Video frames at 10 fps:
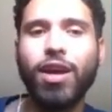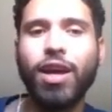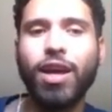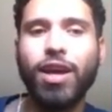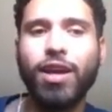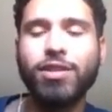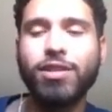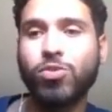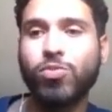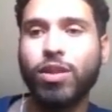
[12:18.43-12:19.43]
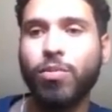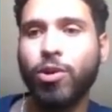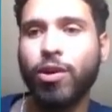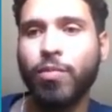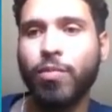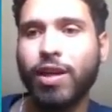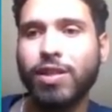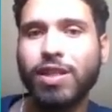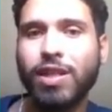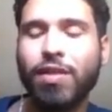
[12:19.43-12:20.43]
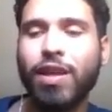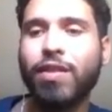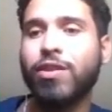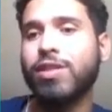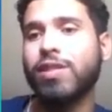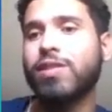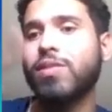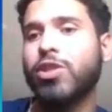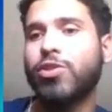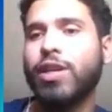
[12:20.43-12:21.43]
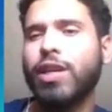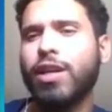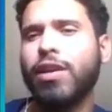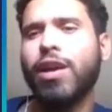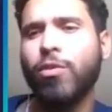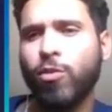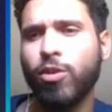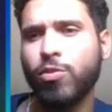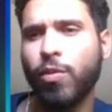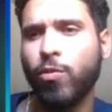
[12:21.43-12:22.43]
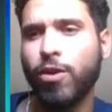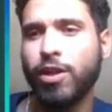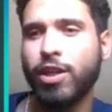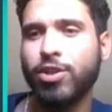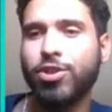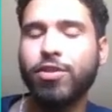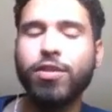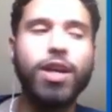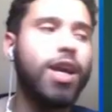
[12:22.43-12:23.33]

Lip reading: And this is really important because then there's a symmetry here, and we want to pay more attention,